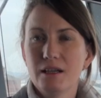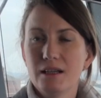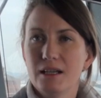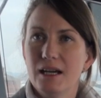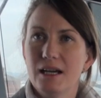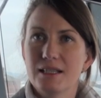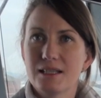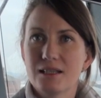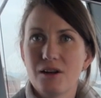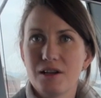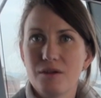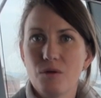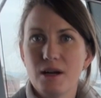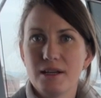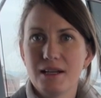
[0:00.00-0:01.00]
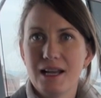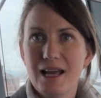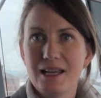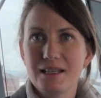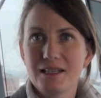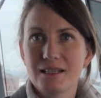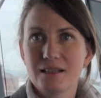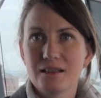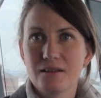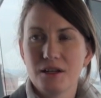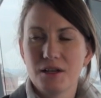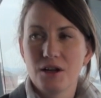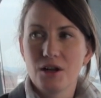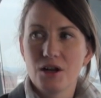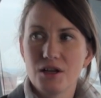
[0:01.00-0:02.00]
It has slightly wider lanes
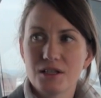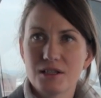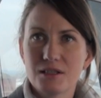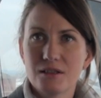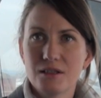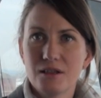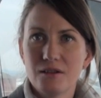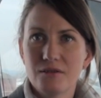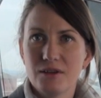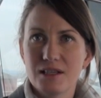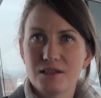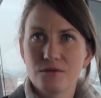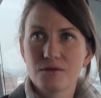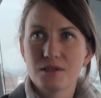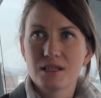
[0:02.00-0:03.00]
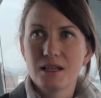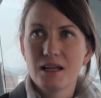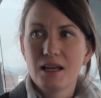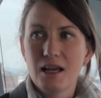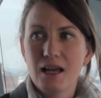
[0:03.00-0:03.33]
than our last vessels,